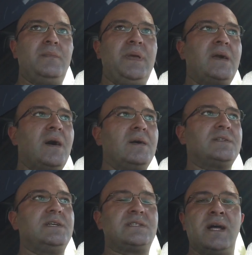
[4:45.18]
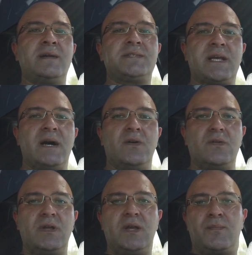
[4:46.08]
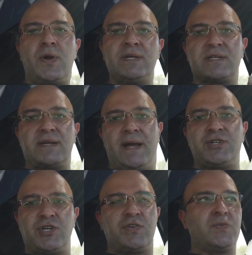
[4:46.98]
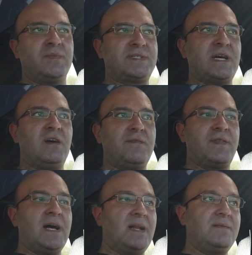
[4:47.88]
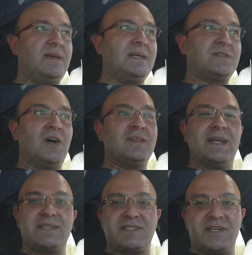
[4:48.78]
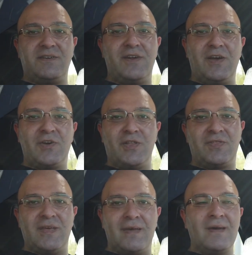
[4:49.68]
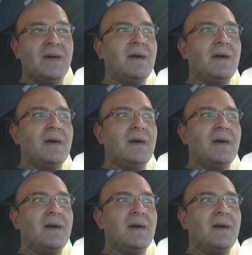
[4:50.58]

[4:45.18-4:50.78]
because he stands out, he brings attention to himself that is not necessarily a good thing.